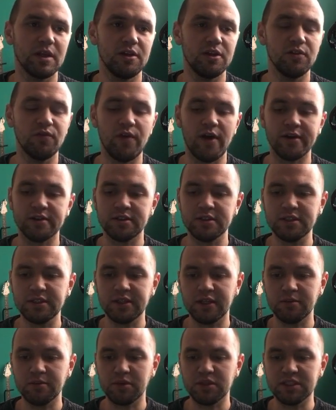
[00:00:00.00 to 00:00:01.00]
invert it
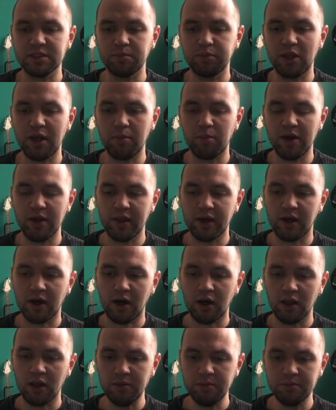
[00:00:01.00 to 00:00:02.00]
and multiply by the
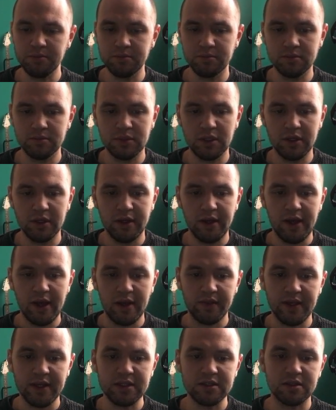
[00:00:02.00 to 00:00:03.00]
color.
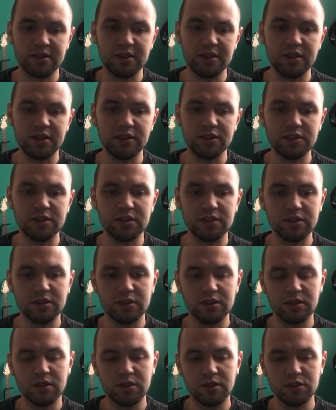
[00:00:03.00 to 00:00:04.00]
The next thing is,
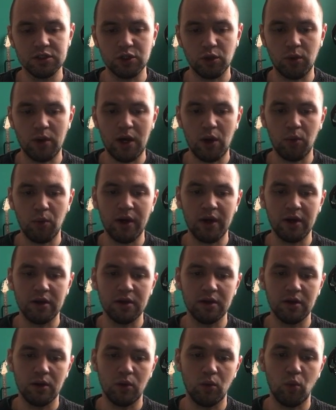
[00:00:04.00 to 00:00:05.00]
so our
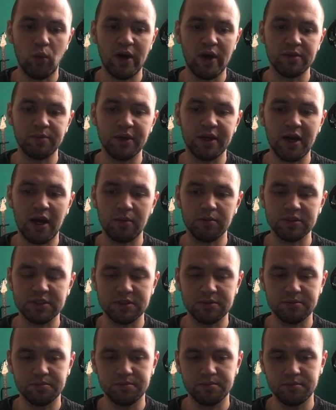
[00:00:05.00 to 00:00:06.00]
white
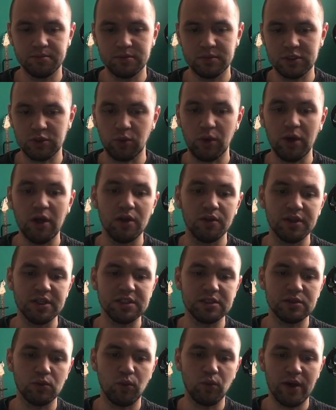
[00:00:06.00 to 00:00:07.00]
becomes, so
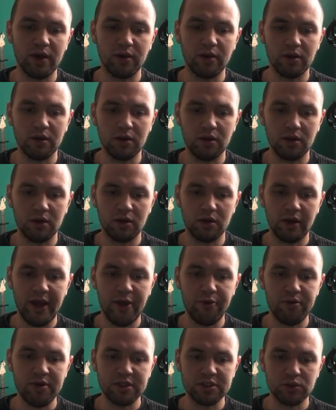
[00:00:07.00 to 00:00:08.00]
these
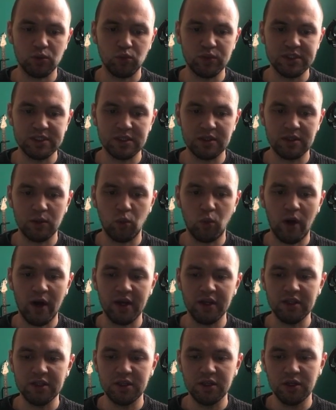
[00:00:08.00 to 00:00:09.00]
areas with the
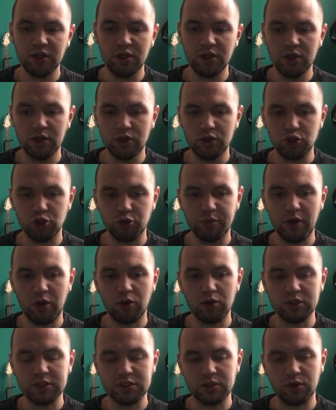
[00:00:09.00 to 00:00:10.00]
white should be
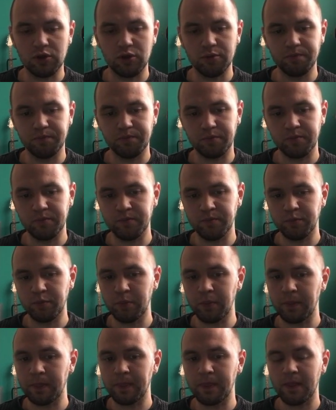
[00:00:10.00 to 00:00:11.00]
also
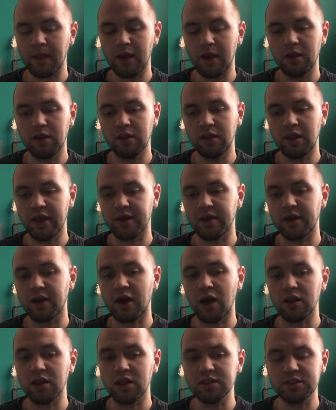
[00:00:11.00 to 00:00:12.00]
like
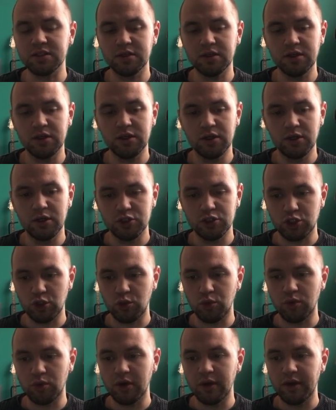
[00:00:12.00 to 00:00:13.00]
colored.
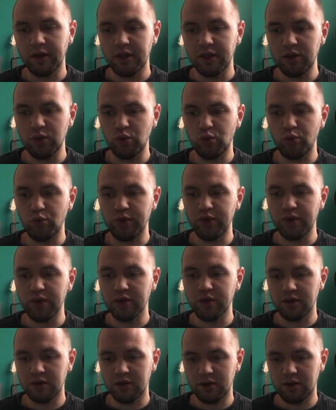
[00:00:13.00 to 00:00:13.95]
So if we